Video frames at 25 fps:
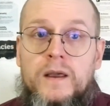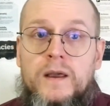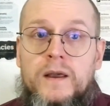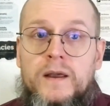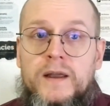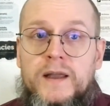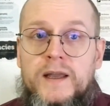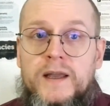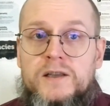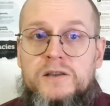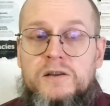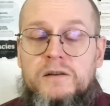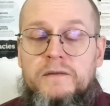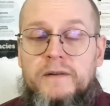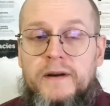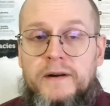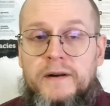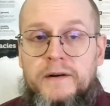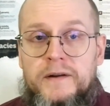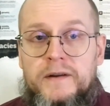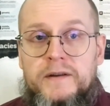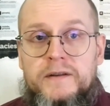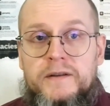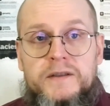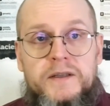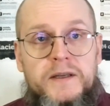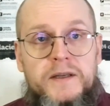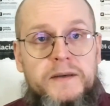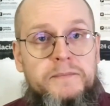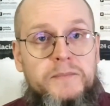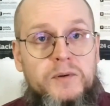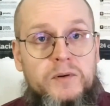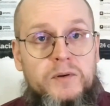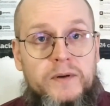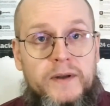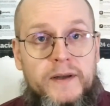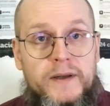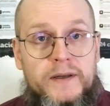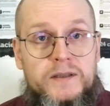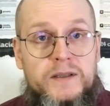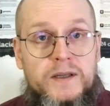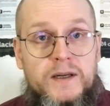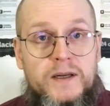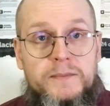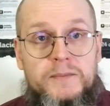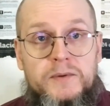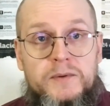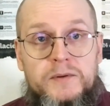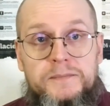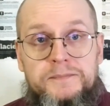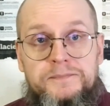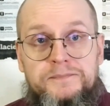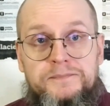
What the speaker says: Here's a very simple example.